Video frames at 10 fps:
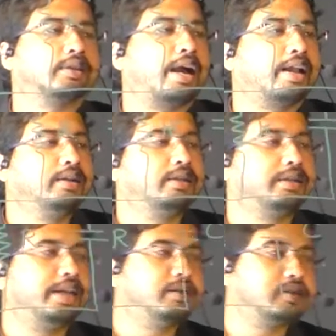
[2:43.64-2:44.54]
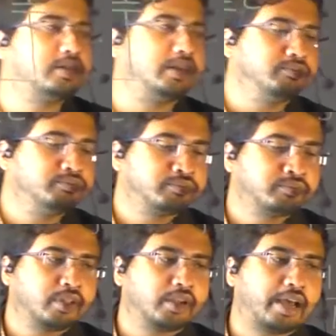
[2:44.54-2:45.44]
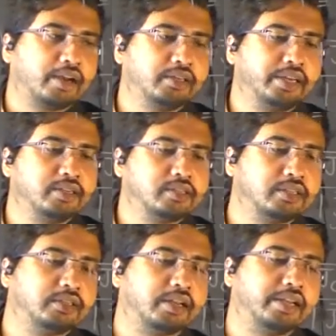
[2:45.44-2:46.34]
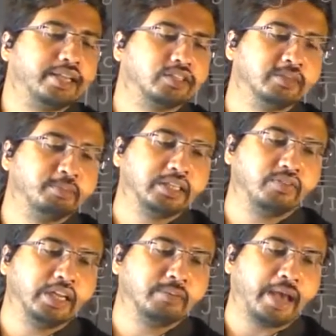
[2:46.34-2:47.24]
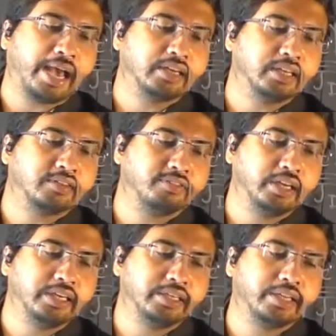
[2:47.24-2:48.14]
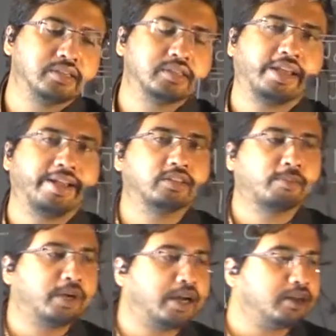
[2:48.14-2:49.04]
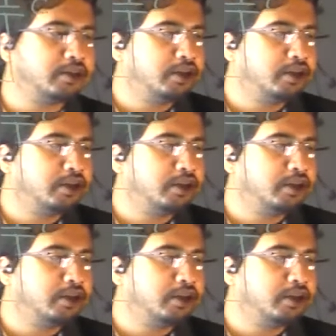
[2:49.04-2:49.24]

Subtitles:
current density, the relation between magnetic field intensity H bar